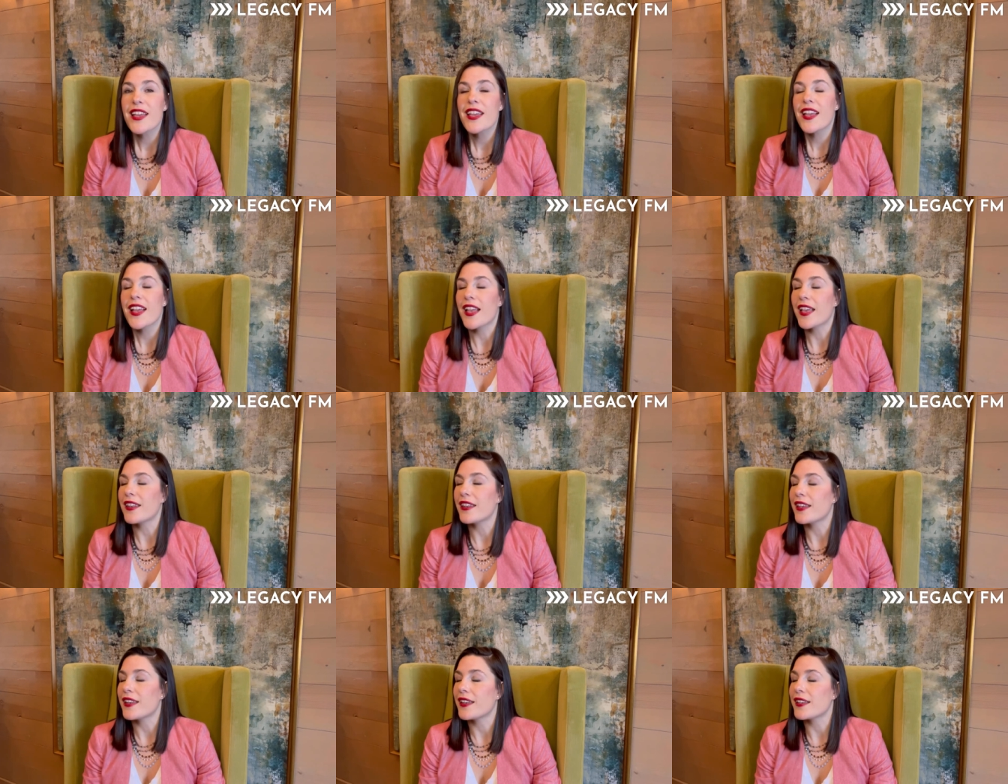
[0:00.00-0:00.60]

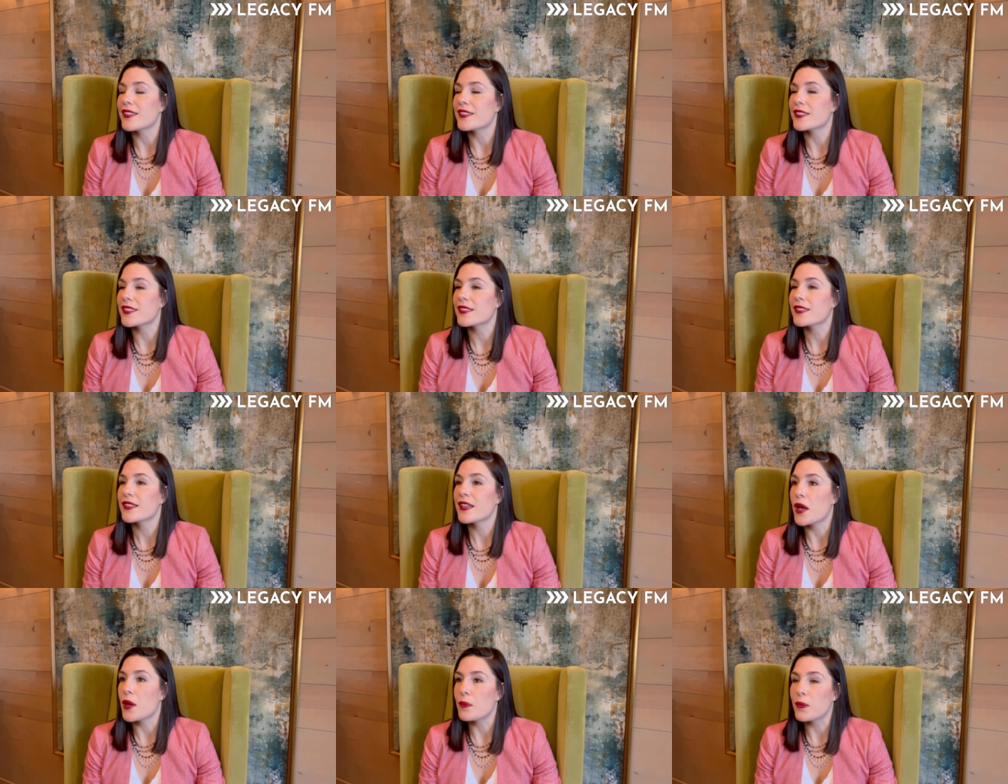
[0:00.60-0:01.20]
And it is
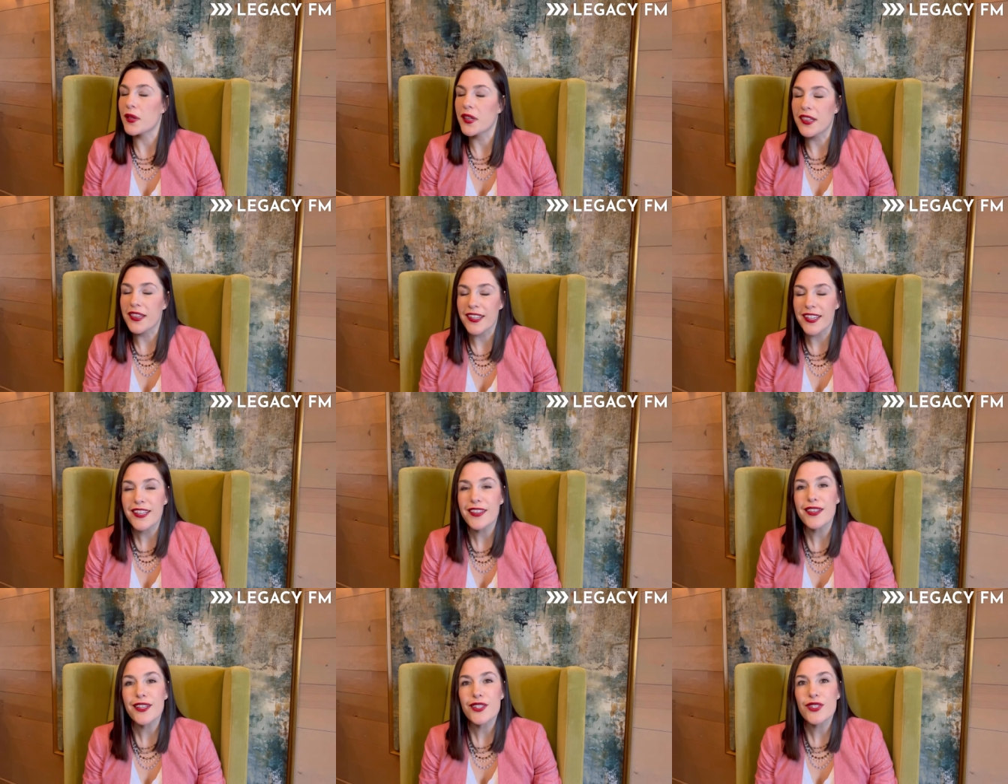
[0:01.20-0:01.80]

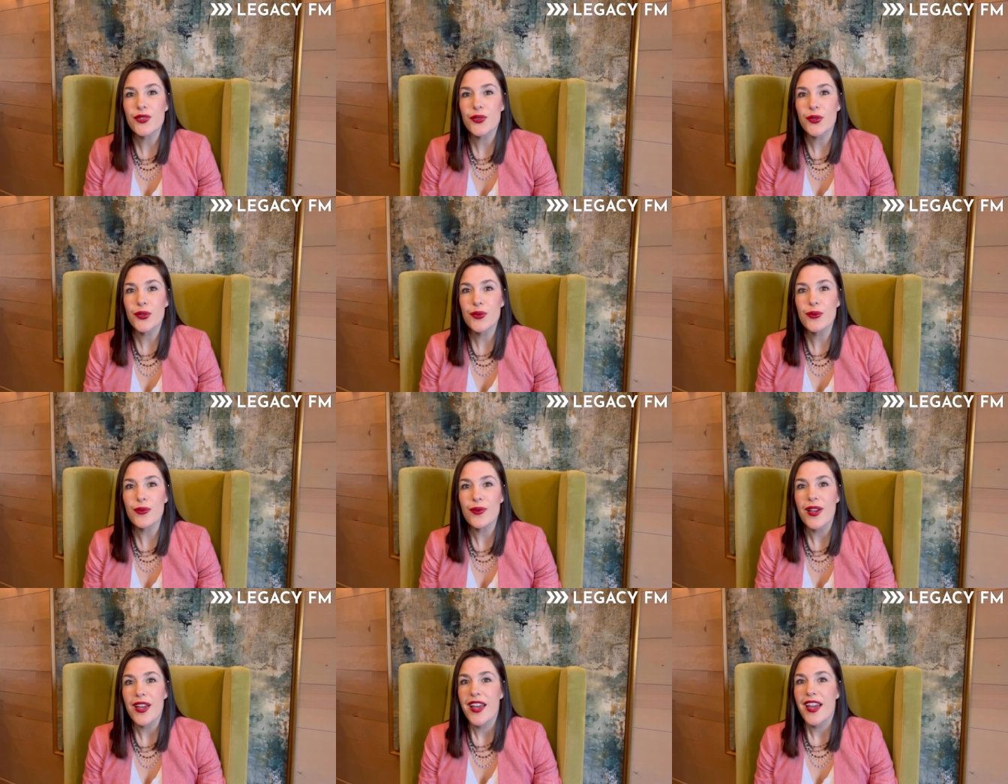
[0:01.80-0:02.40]
completely true.